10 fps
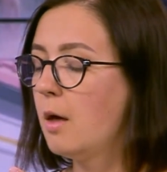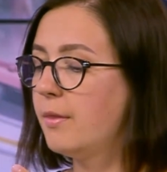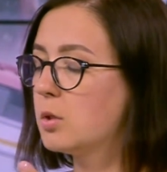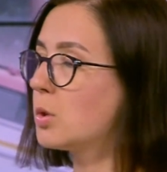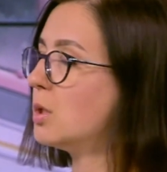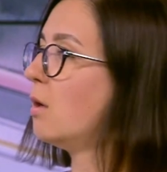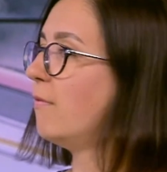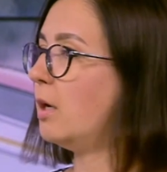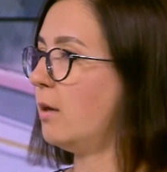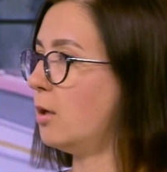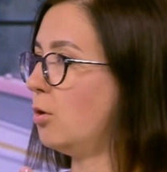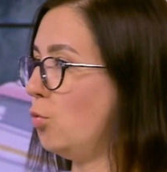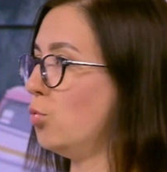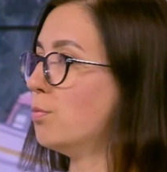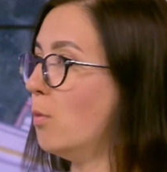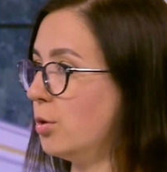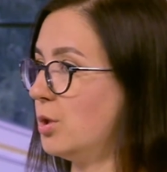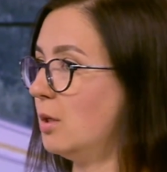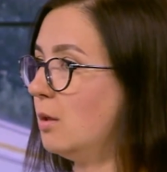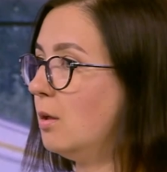This was not a very good
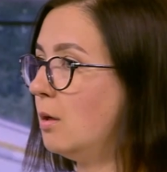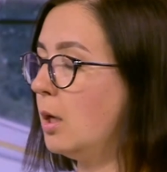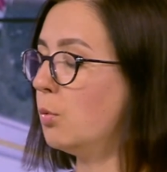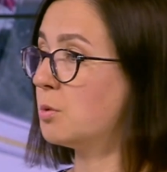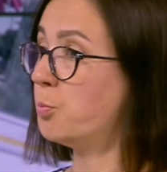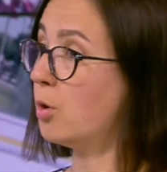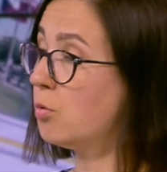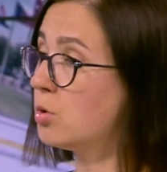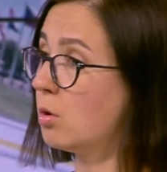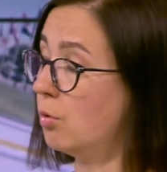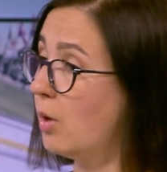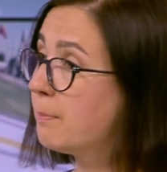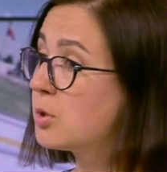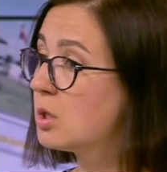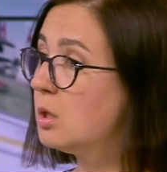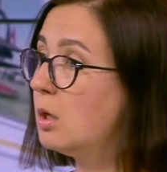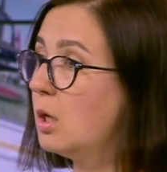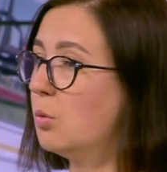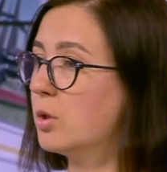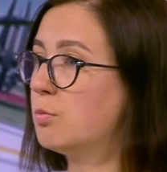model. It was prone to corruption,
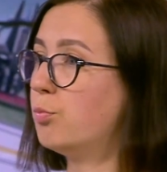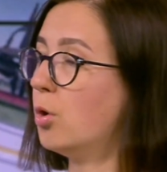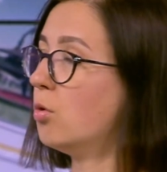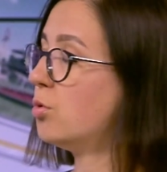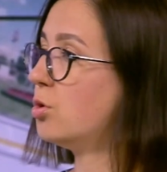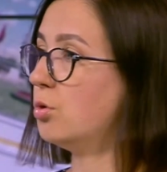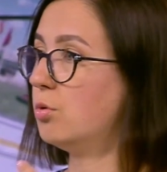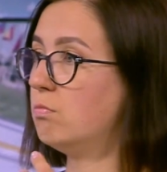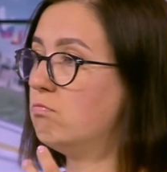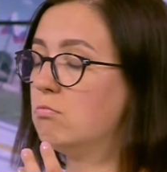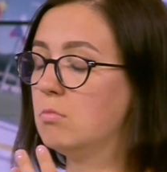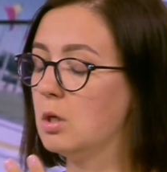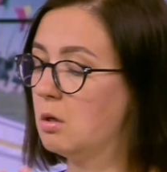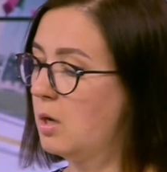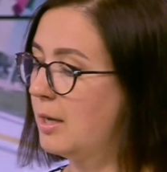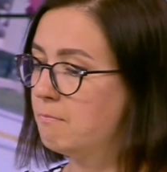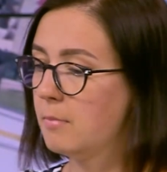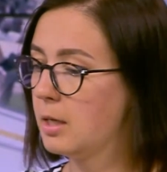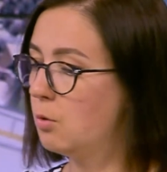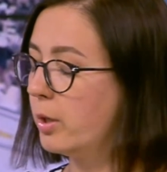it was prone to
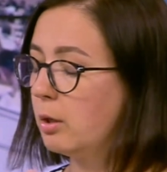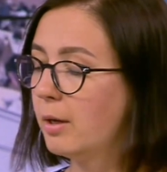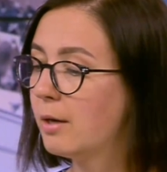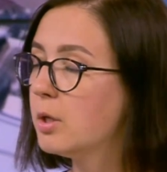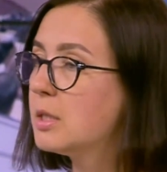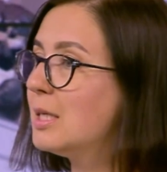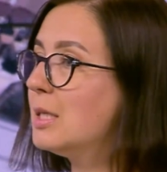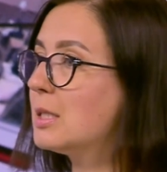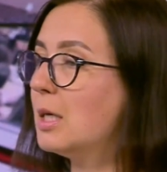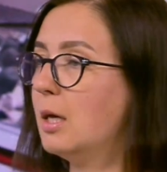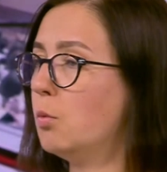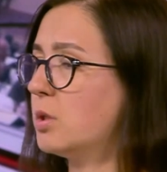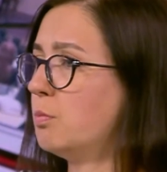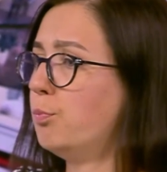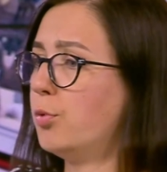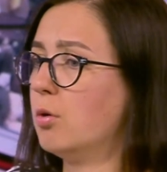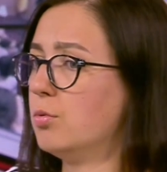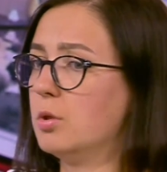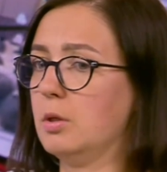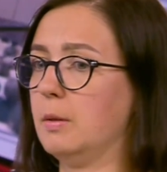irregularities, and it was
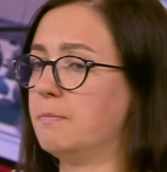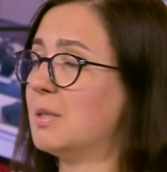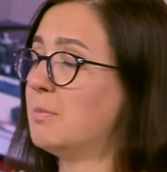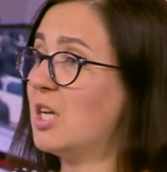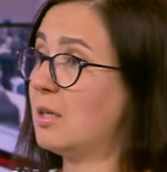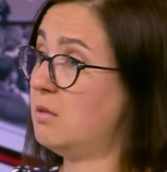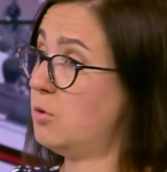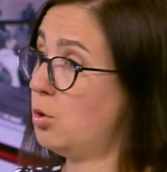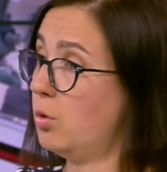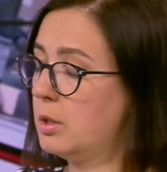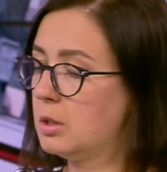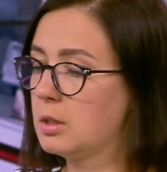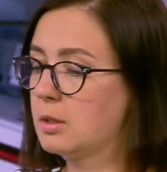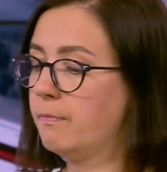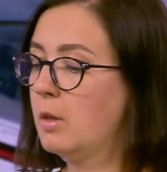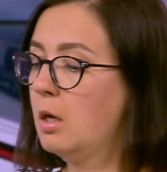prone to subjective choices.